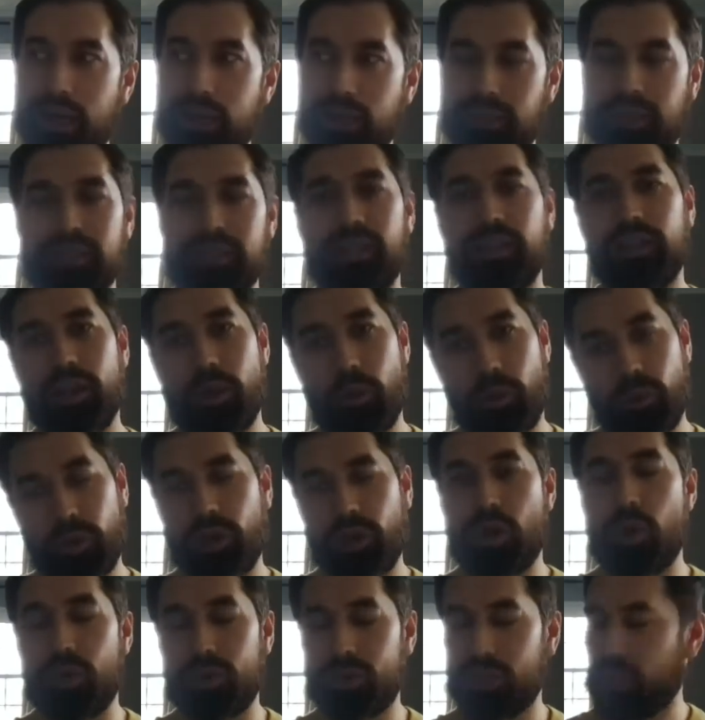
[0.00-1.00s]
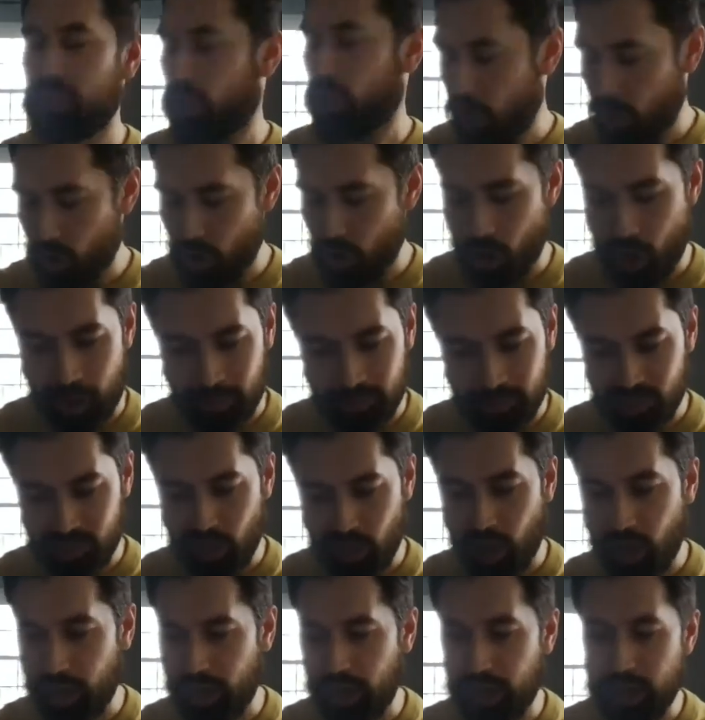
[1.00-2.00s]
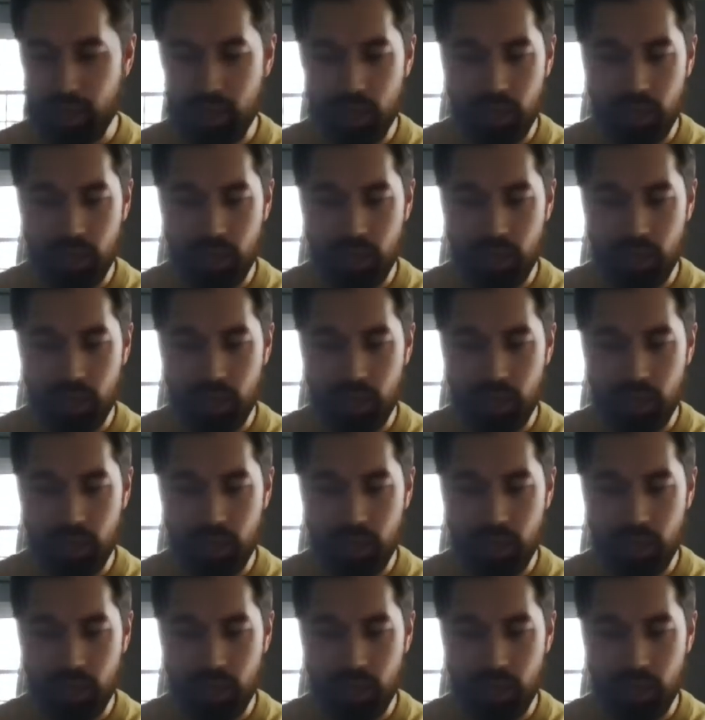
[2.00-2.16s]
it. And then they would go and say, no, I'm sorry.